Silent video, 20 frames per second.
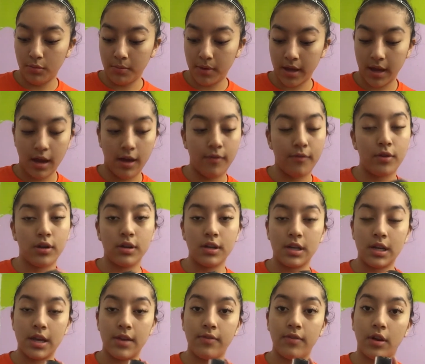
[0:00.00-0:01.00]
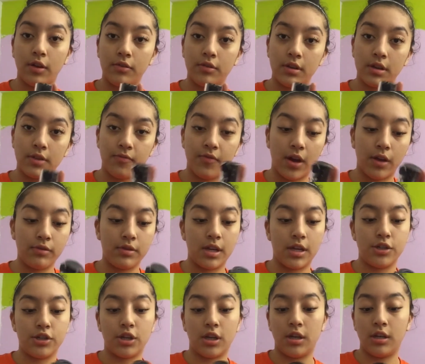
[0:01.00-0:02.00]
My Kat Von D
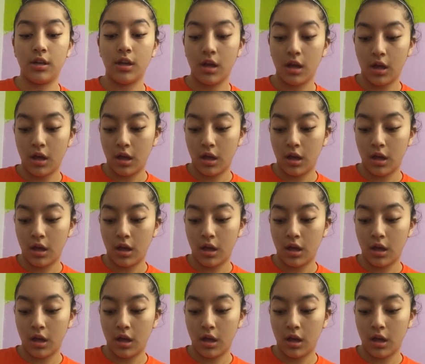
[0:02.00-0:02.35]
foundation